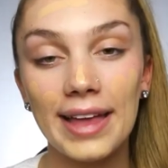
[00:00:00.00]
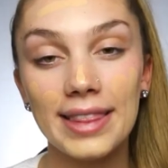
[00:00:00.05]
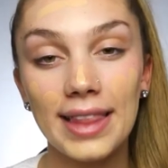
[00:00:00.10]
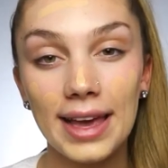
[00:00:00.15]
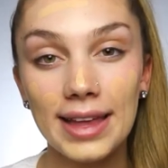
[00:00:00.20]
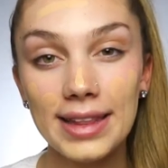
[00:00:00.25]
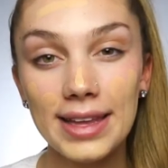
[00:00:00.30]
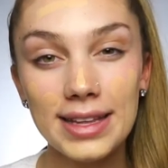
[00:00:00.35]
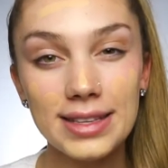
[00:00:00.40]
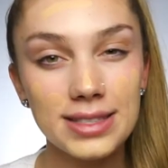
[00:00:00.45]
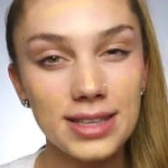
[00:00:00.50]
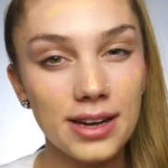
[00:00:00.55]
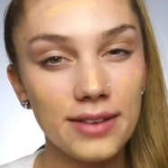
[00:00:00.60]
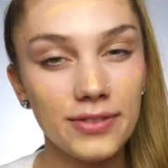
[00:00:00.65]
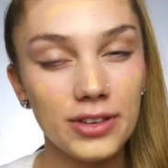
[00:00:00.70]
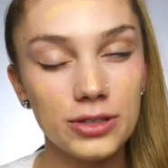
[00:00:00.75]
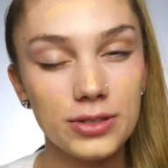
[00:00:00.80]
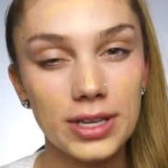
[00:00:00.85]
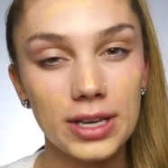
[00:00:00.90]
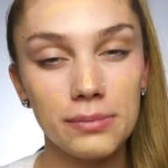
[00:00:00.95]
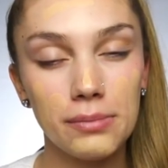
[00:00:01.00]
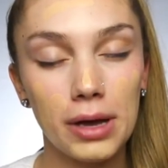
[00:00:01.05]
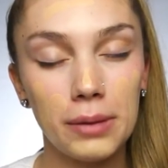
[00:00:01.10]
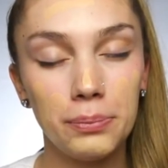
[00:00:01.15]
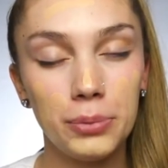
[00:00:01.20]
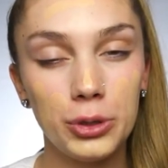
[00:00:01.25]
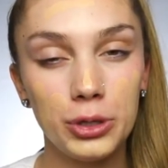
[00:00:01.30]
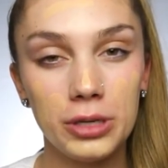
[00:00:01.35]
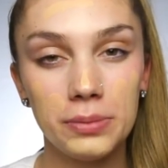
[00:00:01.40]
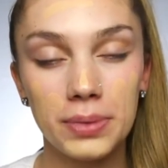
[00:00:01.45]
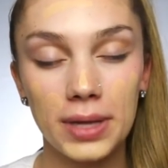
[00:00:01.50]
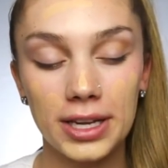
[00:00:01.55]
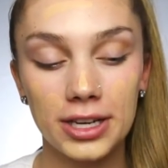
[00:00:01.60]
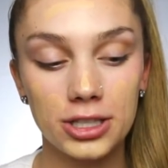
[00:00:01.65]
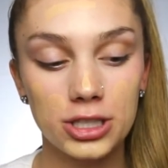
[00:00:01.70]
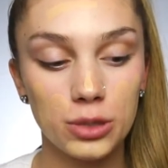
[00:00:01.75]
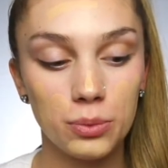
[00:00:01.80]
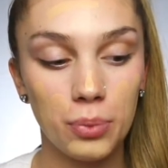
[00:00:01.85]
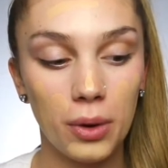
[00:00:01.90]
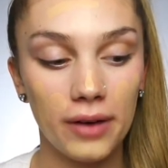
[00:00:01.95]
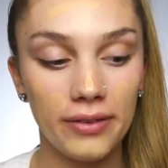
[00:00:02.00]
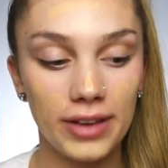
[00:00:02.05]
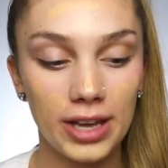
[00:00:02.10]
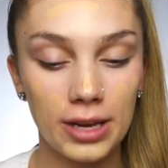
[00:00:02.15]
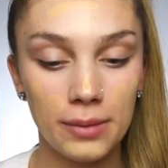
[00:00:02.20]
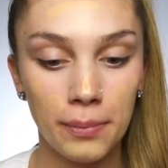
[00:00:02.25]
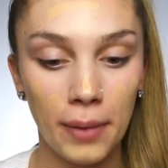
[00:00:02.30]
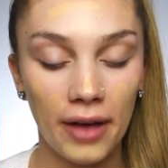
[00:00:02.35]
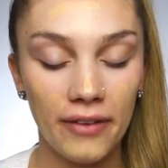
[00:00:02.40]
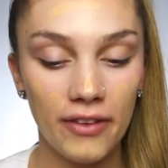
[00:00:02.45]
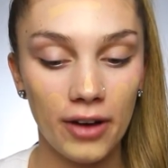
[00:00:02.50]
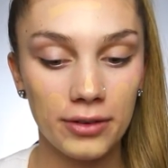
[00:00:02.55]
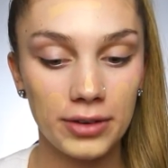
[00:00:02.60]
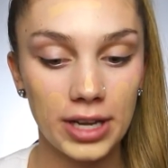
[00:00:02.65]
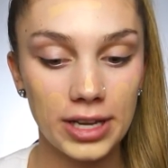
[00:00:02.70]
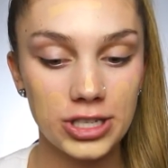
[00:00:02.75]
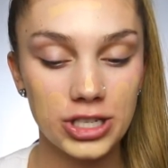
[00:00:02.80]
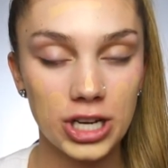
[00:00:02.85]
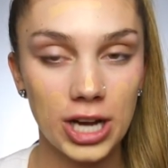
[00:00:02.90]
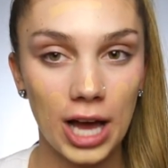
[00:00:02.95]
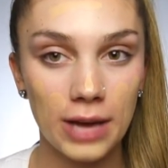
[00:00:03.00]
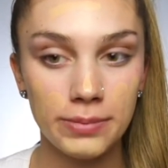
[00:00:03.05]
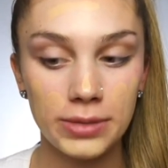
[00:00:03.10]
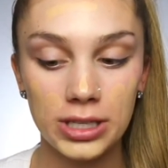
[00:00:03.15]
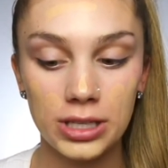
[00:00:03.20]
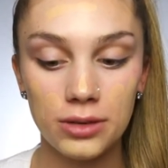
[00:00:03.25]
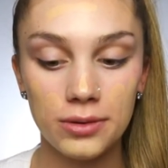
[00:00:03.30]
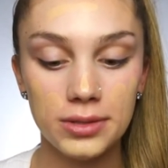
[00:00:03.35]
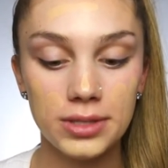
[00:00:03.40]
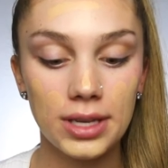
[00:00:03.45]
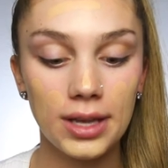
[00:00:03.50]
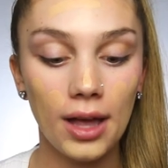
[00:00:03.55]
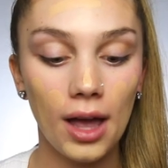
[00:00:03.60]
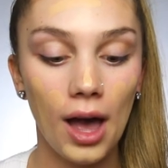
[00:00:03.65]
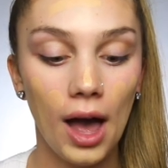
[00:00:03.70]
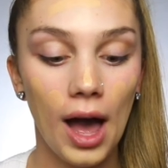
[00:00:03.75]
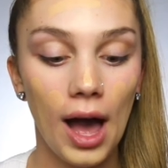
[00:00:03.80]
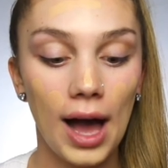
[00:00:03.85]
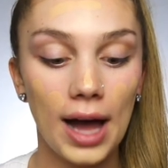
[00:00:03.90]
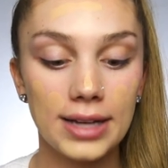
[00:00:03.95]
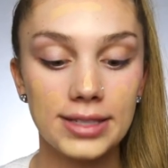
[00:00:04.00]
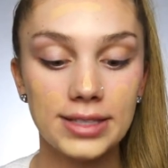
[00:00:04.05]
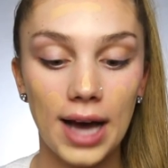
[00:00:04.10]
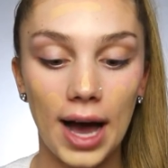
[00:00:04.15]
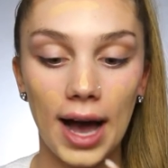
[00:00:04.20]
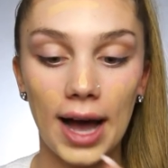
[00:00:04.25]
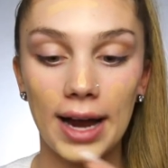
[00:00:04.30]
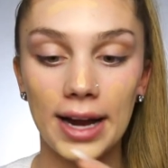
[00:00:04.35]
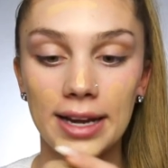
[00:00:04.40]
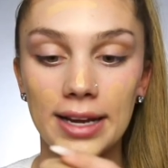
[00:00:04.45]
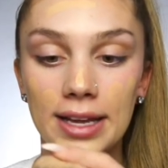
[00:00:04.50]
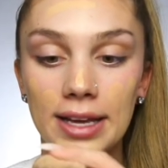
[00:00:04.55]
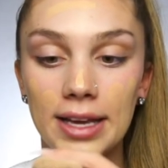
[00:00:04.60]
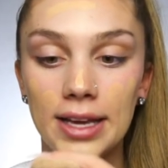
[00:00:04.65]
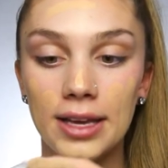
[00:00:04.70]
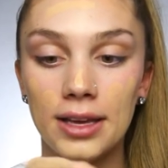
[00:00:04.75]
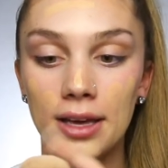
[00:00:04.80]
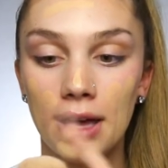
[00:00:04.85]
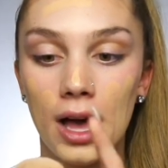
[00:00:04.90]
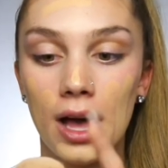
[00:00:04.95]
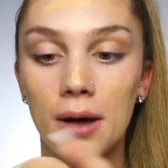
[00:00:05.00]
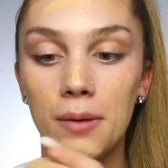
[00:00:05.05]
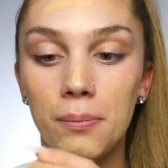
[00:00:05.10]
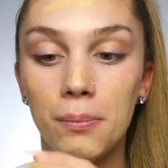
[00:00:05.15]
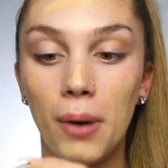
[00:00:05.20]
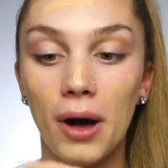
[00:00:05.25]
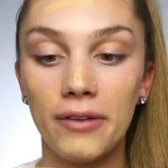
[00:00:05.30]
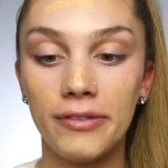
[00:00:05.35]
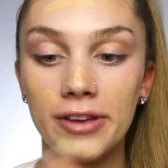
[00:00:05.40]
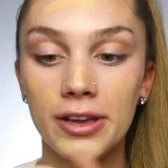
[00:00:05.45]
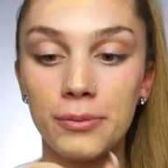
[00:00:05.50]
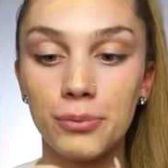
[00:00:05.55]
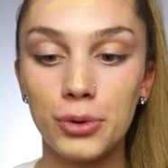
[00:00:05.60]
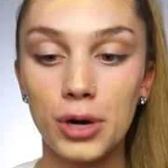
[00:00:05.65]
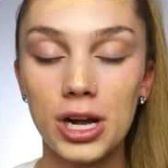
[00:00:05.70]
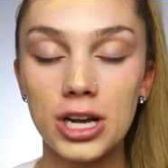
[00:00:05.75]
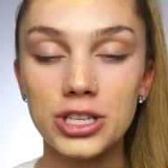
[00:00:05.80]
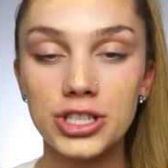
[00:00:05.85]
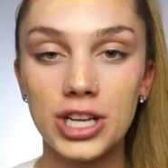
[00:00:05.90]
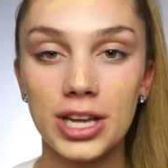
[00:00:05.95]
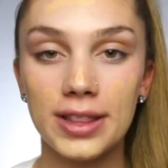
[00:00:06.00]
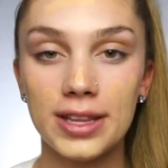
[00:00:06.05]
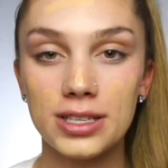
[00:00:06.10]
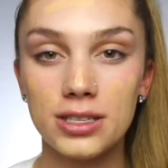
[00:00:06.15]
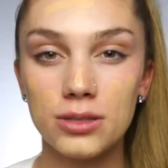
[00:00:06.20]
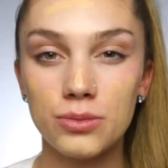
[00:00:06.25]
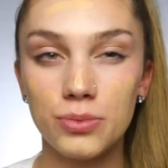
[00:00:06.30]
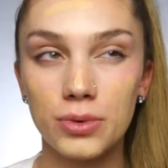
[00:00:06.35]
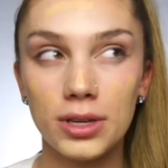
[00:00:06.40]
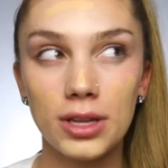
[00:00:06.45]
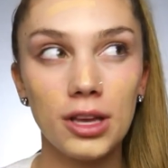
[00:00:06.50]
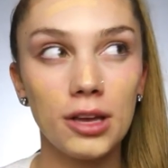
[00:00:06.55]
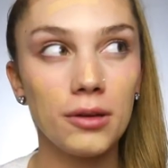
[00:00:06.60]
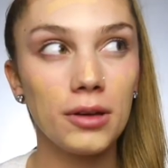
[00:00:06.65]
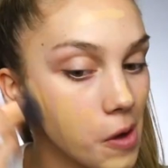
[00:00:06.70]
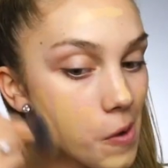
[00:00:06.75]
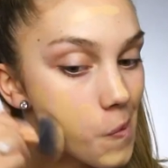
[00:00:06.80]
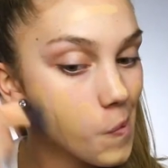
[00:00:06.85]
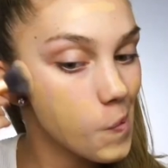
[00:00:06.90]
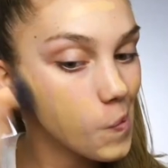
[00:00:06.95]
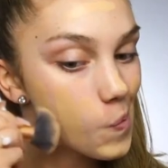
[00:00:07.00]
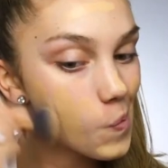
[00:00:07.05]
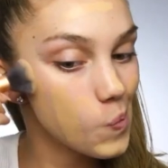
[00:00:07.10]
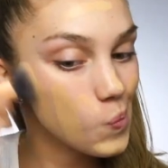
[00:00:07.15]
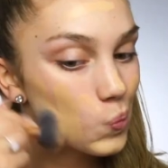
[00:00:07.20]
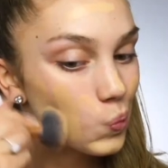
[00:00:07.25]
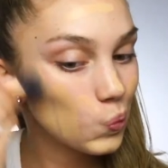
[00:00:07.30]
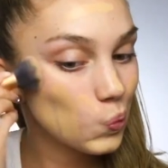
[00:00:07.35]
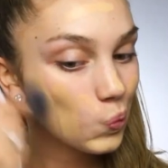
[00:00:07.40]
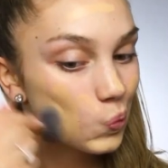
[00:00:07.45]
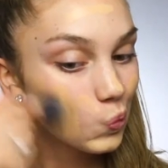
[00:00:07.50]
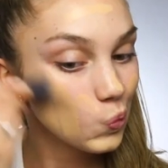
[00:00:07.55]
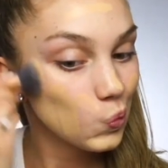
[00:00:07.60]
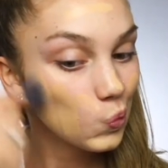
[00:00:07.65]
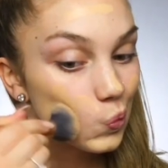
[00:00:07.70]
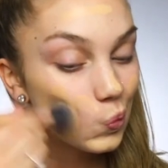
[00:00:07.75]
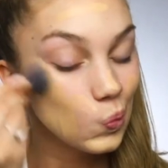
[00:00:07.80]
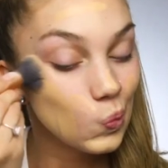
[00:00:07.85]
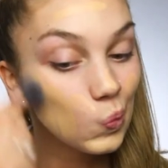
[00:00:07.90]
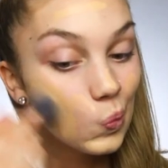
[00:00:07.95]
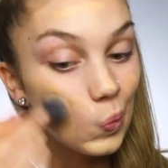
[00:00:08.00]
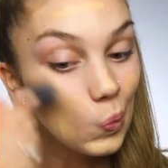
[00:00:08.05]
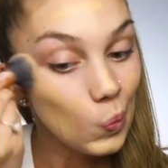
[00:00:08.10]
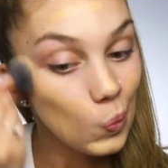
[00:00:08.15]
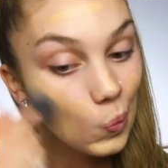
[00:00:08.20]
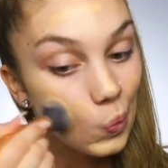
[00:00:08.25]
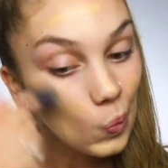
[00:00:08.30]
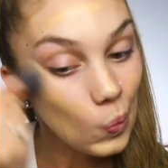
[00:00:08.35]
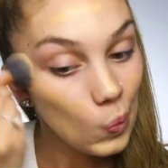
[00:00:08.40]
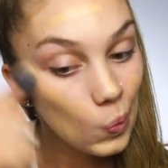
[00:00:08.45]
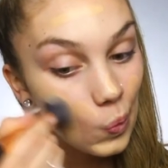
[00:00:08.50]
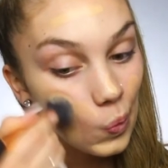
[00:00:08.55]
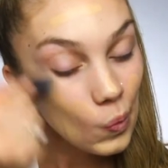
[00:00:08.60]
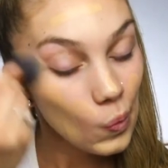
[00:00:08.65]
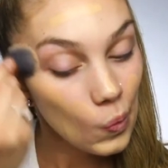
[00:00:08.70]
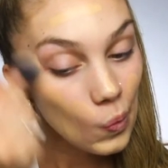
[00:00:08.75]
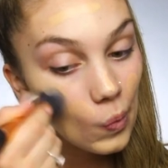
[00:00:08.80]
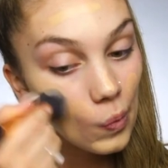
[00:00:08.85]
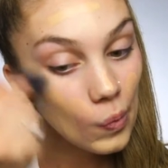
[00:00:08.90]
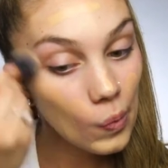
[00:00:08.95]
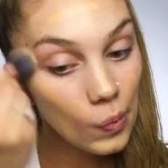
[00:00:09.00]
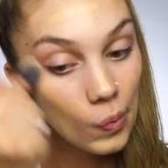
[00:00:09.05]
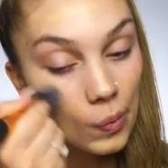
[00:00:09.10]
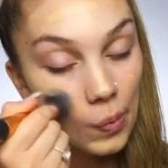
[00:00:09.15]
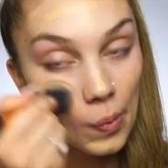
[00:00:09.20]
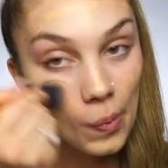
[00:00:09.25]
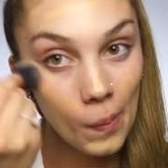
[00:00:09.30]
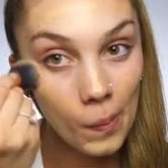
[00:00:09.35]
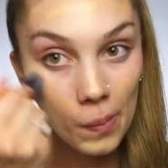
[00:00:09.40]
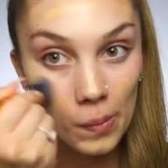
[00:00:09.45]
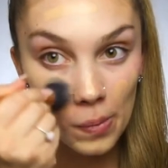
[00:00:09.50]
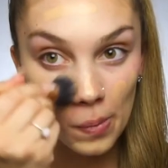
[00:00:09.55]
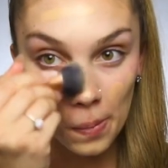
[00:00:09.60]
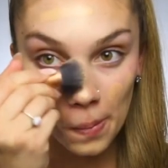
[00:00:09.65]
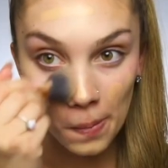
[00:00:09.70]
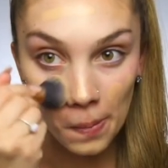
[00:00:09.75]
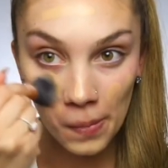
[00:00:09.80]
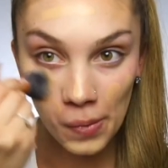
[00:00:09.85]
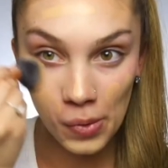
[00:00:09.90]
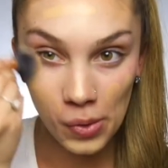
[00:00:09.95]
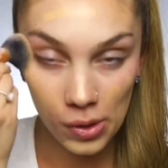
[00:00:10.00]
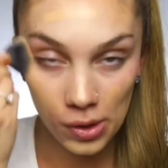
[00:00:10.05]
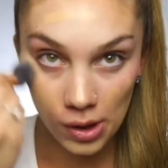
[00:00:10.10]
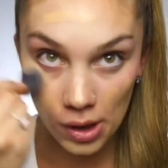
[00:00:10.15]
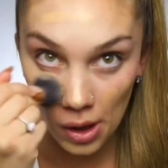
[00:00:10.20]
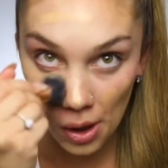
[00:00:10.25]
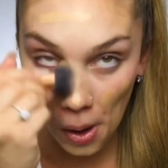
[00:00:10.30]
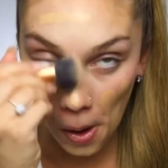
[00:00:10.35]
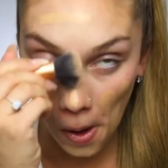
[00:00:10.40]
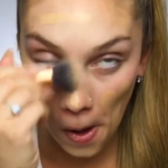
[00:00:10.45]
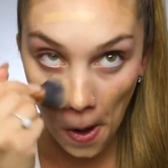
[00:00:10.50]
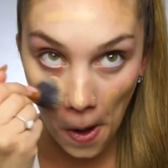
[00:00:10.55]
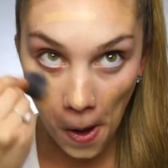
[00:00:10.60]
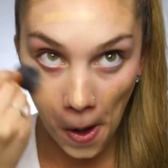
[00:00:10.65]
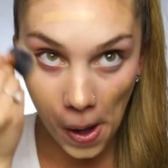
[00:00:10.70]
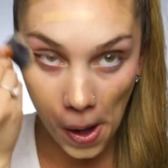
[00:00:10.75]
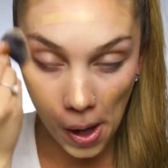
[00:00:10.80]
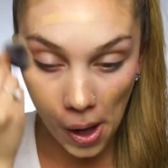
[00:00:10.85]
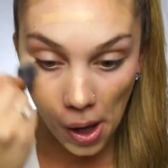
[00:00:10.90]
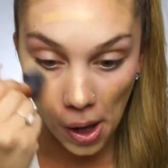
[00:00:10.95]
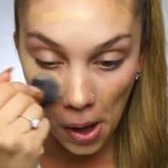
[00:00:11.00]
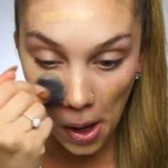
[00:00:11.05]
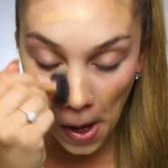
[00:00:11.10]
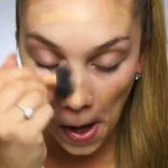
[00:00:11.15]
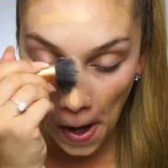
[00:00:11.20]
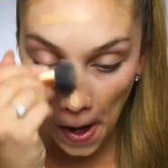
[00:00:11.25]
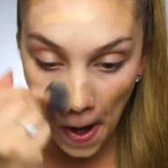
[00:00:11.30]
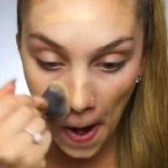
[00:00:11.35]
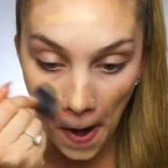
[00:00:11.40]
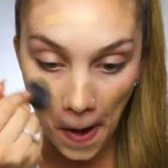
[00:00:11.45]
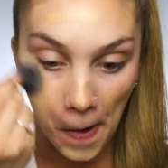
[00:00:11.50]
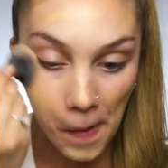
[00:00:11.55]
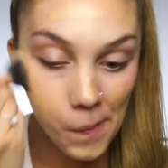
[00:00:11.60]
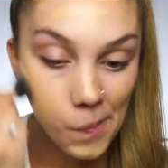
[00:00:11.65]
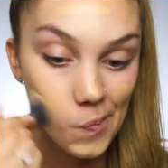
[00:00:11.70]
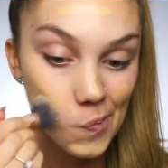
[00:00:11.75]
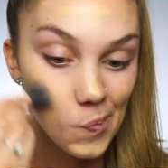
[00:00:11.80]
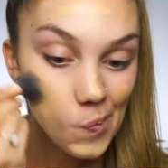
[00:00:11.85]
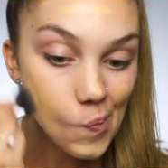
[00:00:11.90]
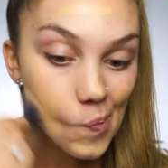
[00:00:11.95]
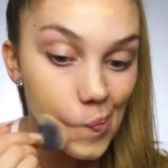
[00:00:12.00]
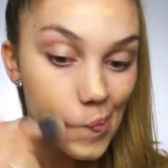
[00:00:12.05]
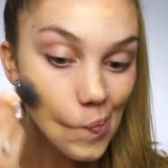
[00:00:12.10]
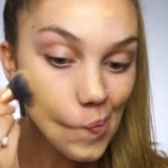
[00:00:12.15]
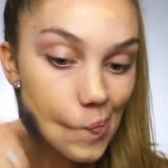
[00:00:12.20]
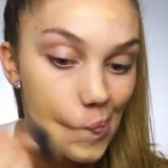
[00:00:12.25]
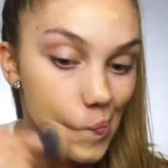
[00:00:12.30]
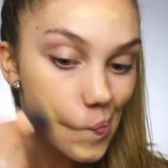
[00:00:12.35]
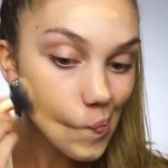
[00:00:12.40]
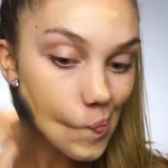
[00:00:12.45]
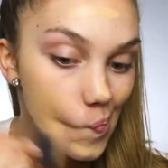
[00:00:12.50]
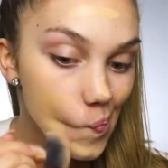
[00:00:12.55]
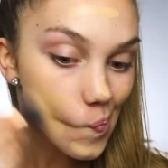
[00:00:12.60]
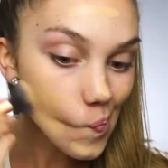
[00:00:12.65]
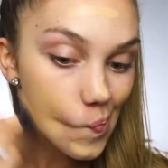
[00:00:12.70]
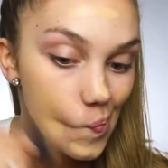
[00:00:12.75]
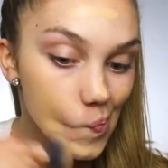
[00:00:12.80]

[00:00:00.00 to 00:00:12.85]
And lately, instead of using my Beauty Blender to buff in my foundation, I've been using a tiny buffing brush, and this is really giving my foundation a really flawless effect, so I'm gonna go ahead and do that.